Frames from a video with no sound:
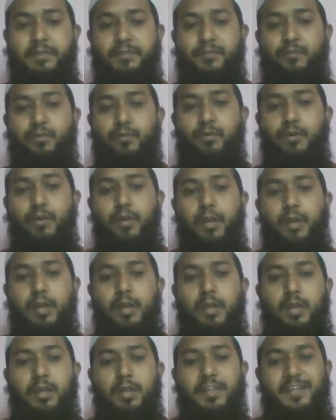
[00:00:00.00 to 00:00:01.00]
no
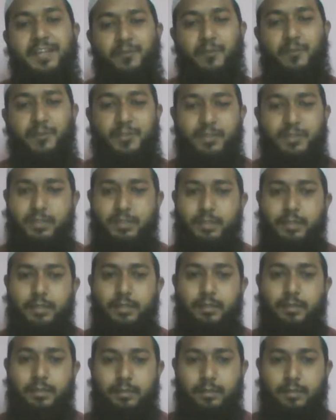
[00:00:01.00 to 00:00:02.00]
curiosity